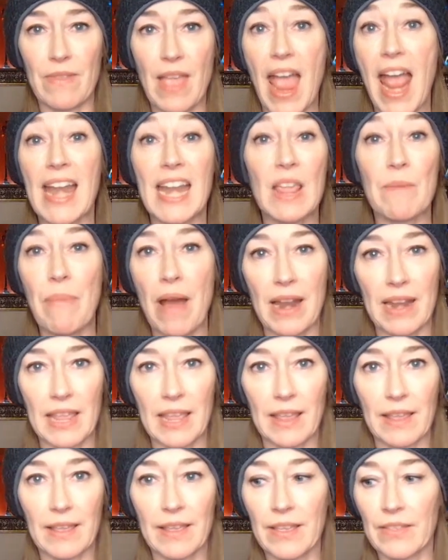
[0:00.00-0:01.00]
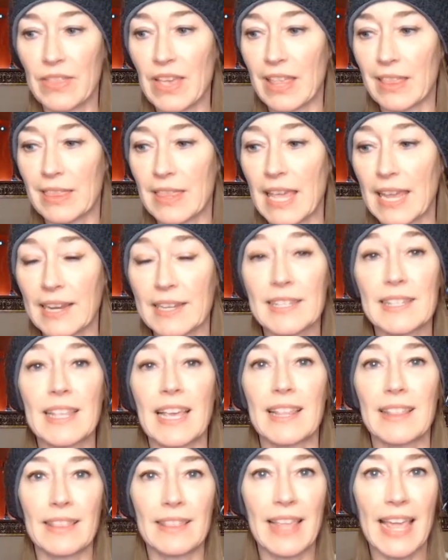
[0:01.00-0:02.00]
anybody that thinks
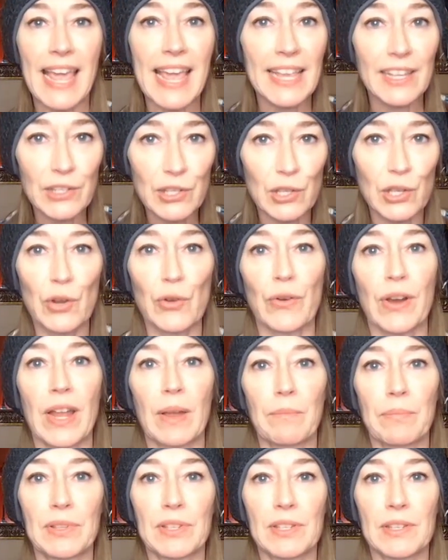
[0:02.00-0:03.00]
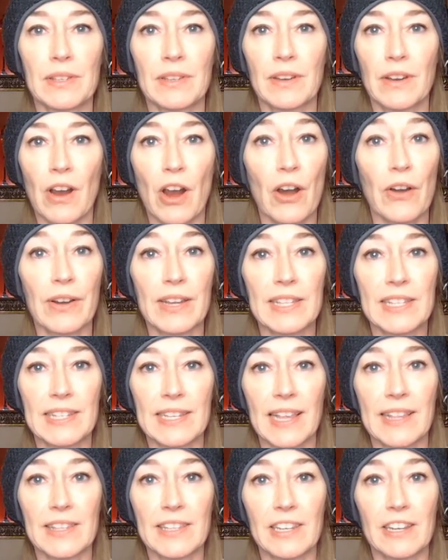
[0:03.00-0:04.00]
that his scripts are
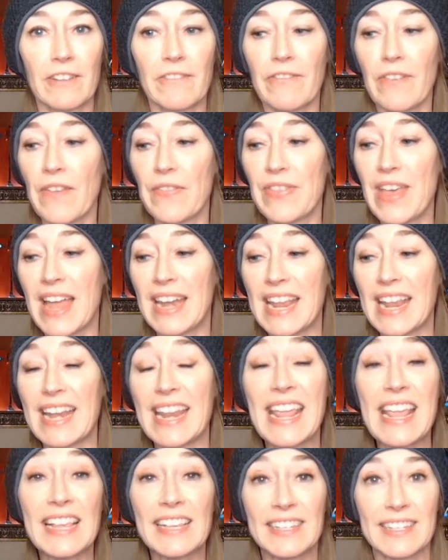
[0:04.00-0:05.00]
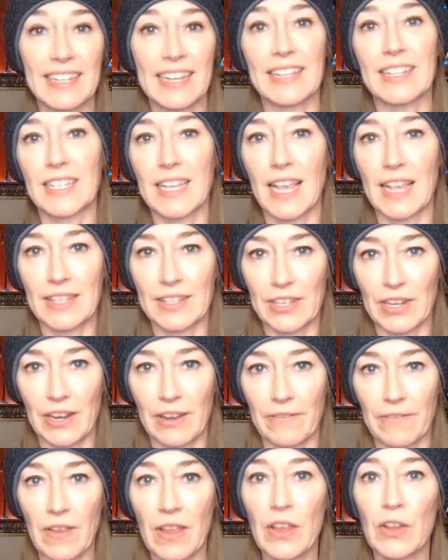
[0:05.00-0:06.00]
insensitive, that it is
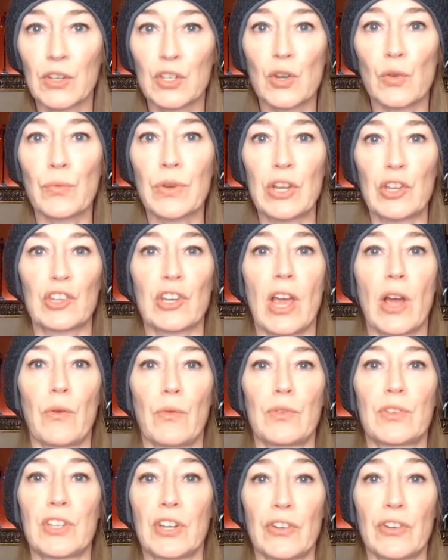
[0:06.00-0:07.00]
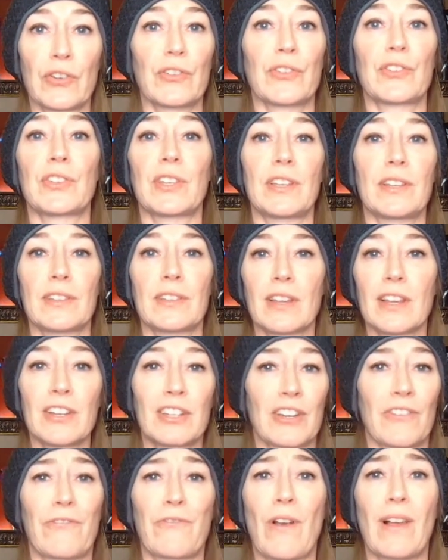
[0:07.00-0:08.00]
insensitive to reach out to nurses,
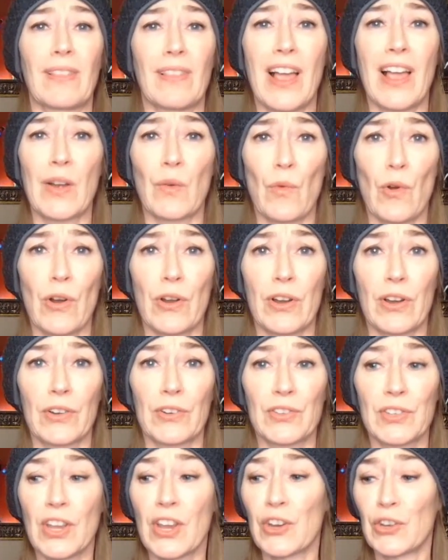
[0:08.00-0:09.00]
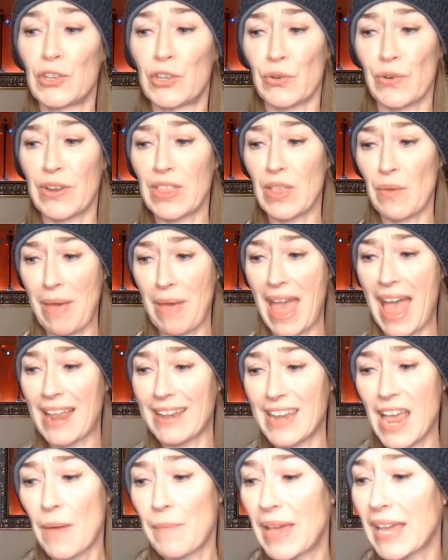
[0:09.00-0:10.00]
to frontline workers during the
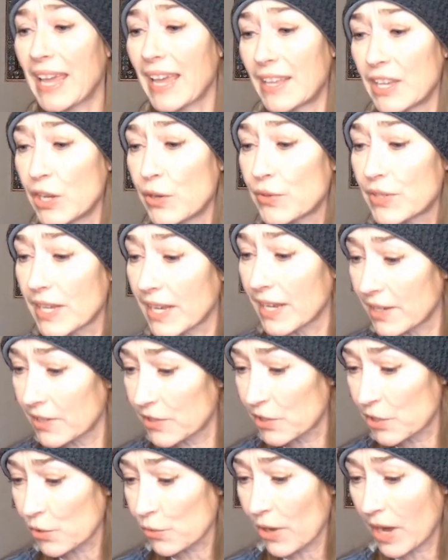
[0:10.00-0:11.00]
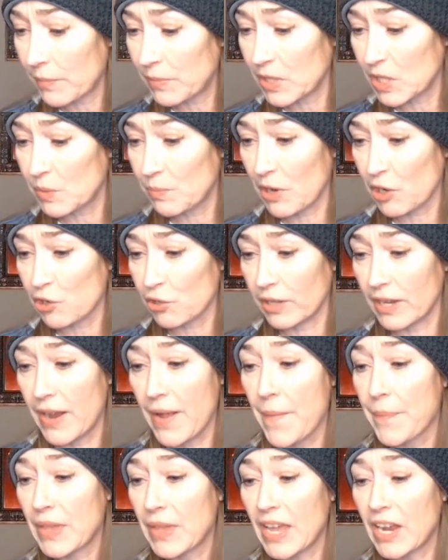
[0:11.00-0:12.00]
pandemic and using his scripts, especially
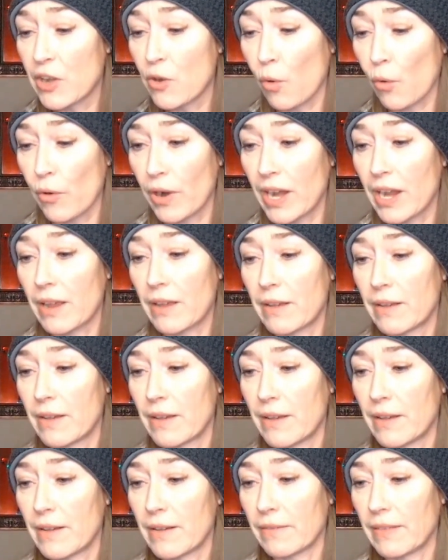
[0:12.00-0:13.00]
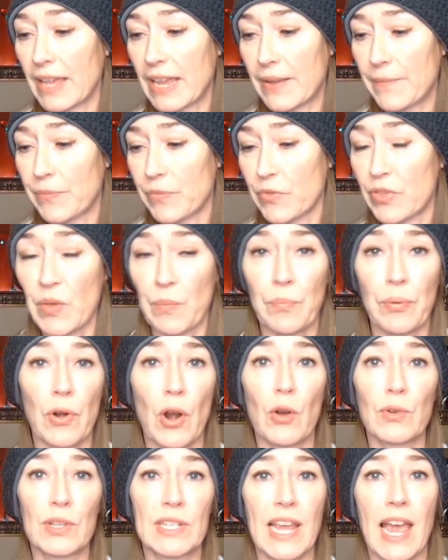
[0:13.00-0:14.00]
ignoring like the
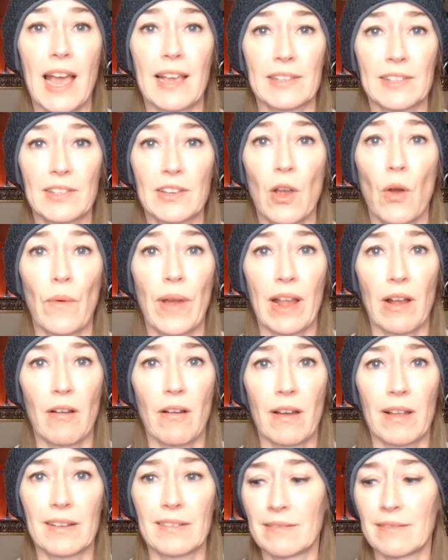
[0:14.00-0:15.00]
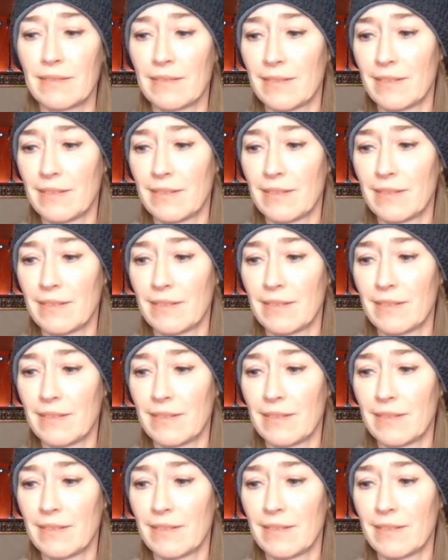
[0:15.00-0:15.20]
protests going on